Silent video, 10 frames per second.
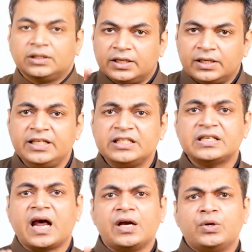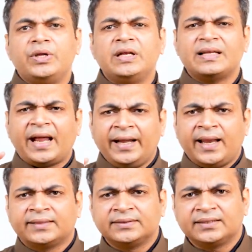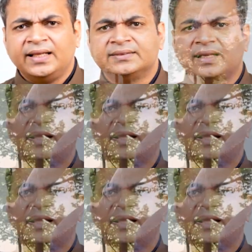Thirdly, start doing light exercise